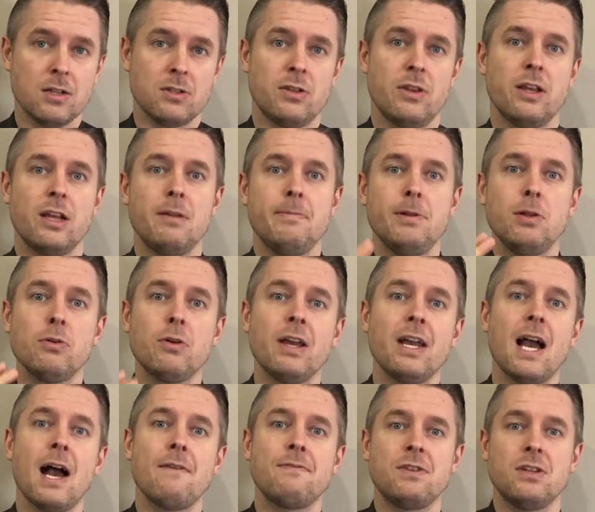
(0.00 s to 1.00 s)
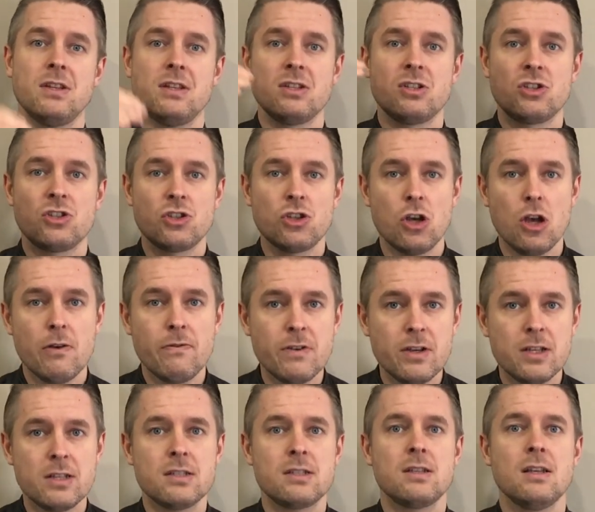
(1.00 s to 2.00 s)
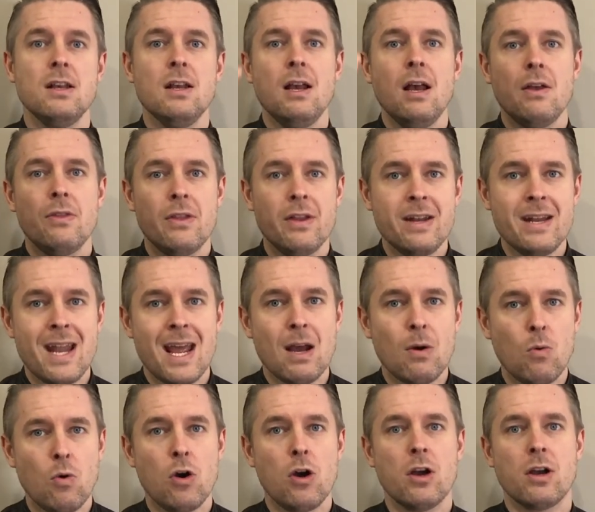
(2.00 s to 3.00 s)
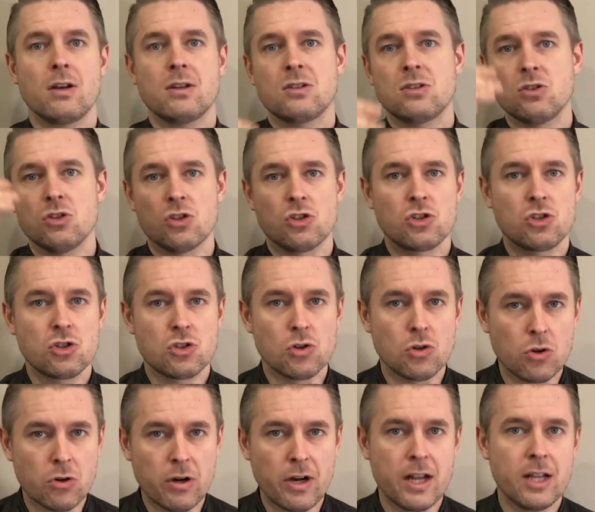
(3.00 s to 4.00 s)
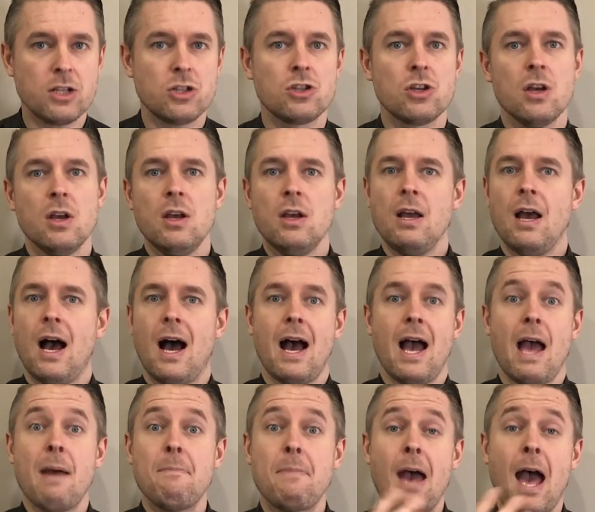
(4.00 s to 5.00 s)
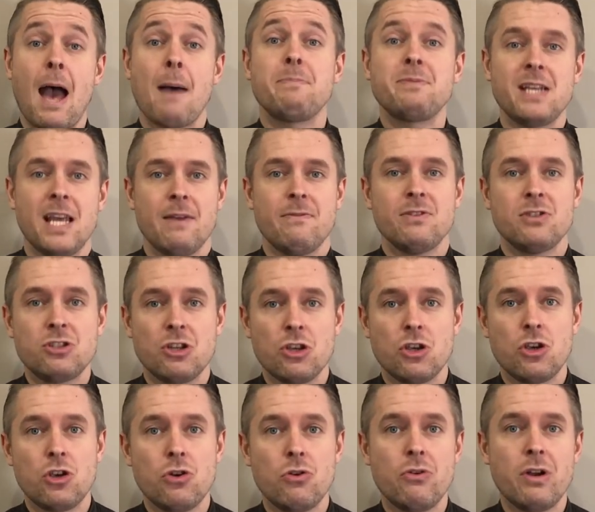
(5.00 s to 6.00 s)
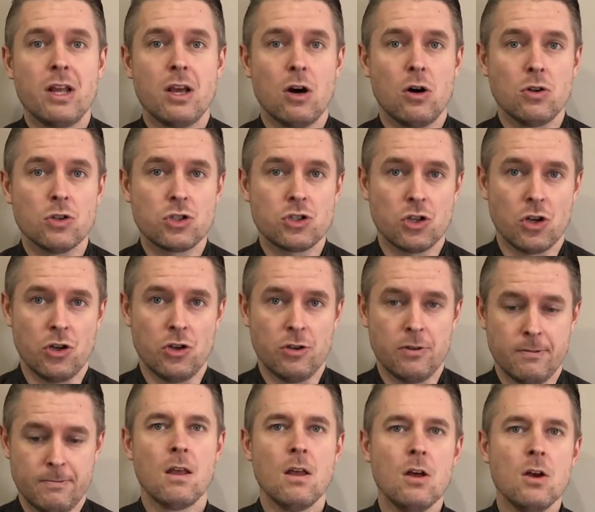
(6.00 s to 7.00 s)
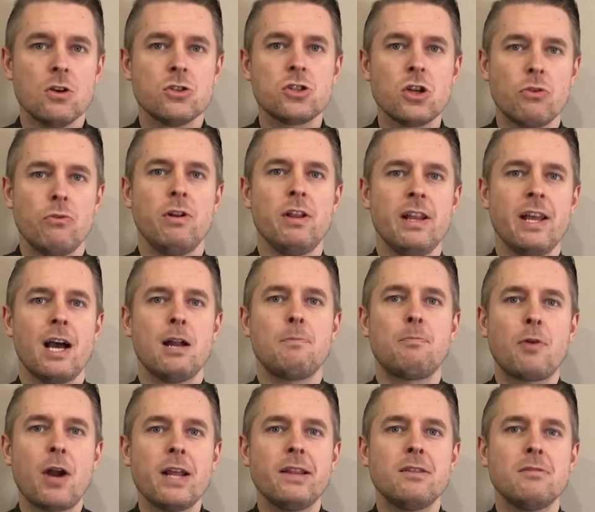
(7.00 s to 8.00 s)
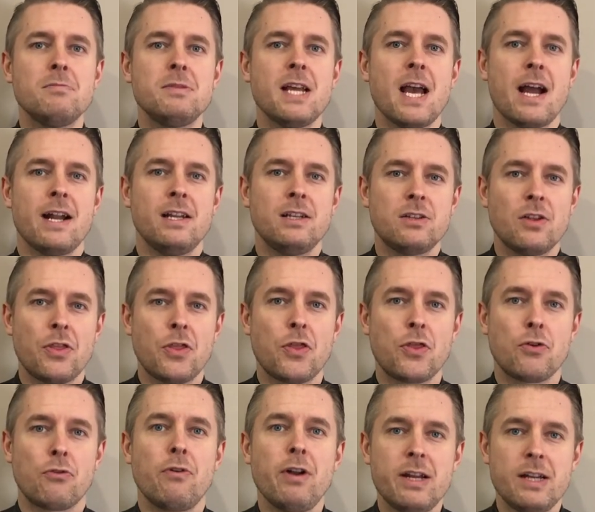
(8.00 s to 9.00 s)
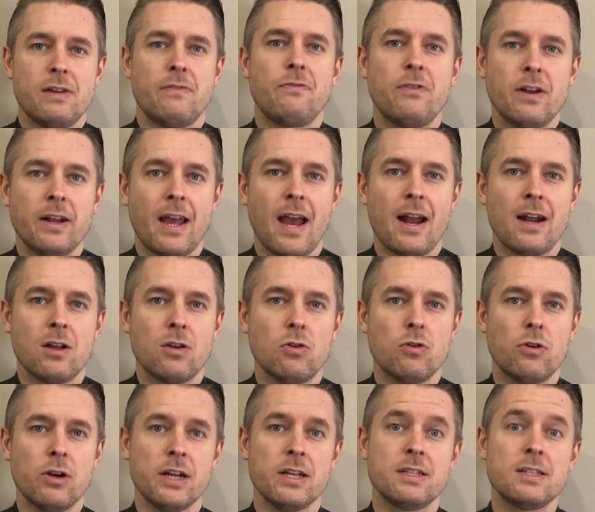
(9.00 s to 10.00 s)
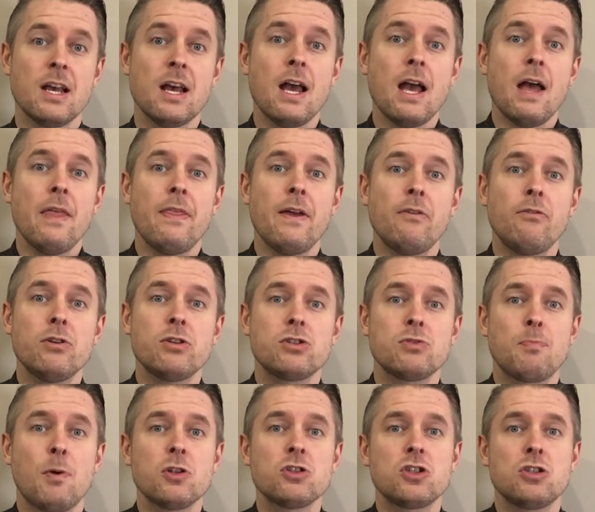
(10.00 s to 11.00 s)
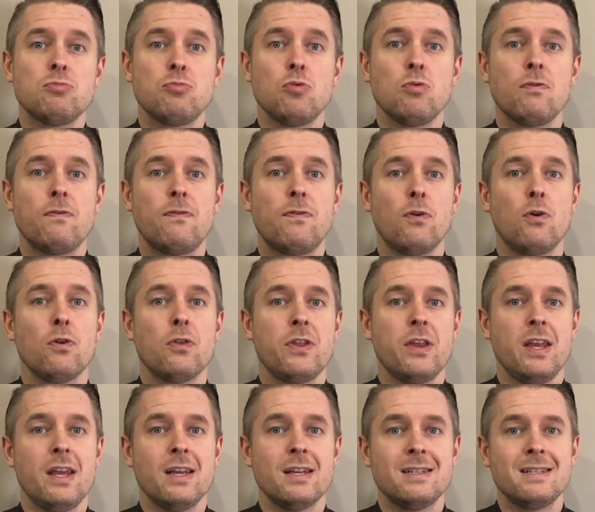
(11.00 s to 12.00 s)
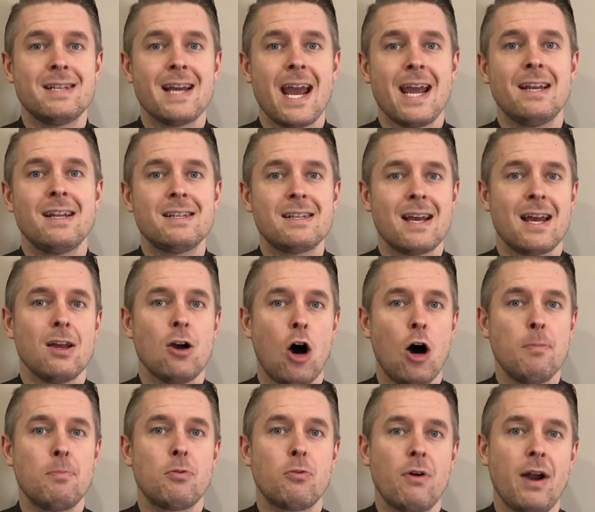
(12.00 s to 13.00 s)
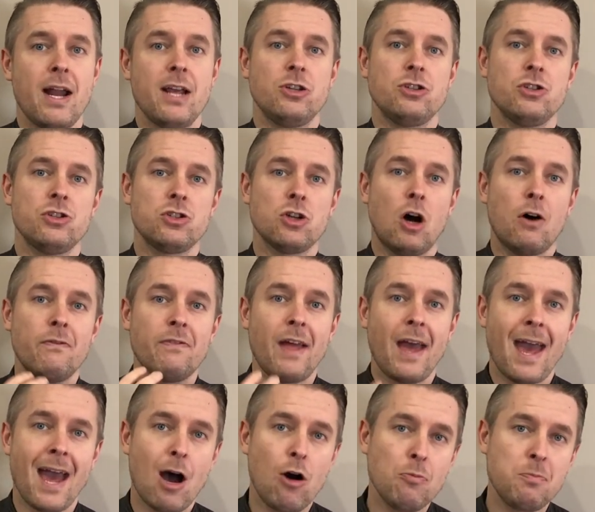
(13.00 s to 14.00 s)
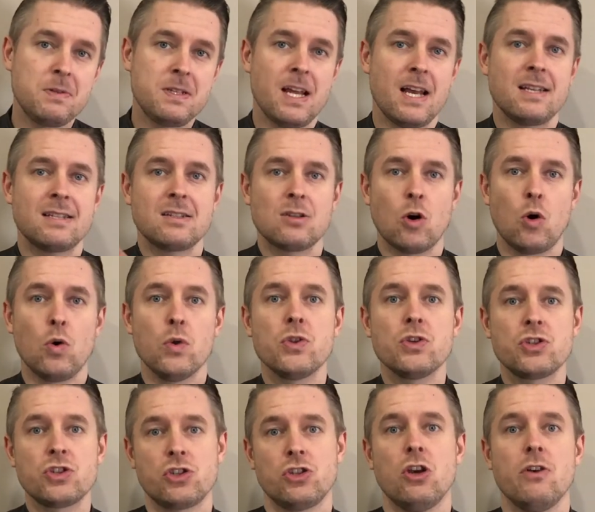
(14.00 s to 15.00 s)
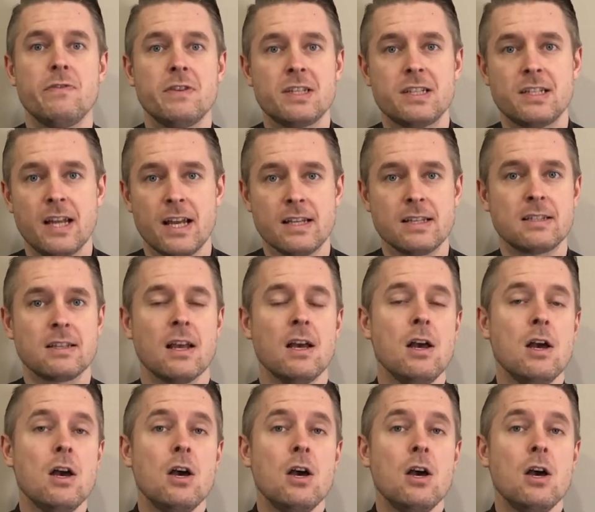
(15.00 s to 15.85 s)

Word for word: So they're going to be looking after the servers, the networks, the storage, and perhaps even security also. So really, I'd break them down into three different categories. They're responsible for the day-to-day operations of the help desk or the service desk.